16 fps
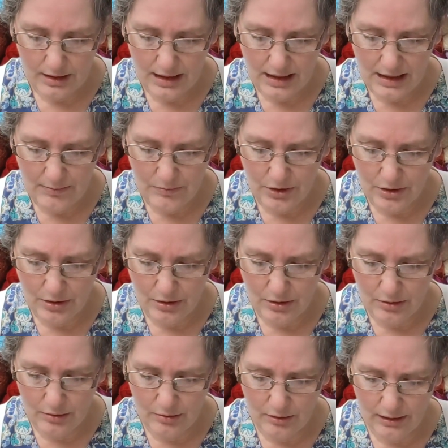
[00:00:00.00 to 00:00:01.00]

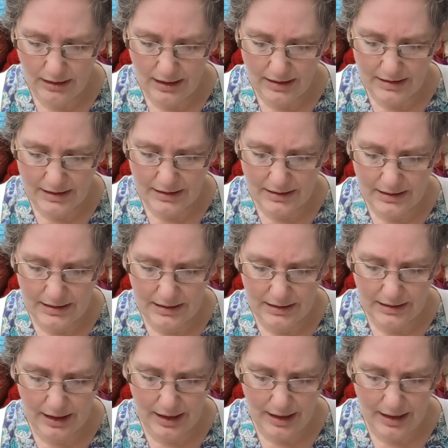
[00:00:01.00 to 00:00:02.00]
Emu, Classic
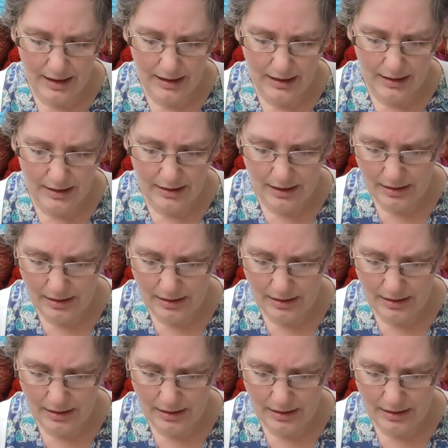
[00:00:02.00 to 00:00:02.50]
DK, and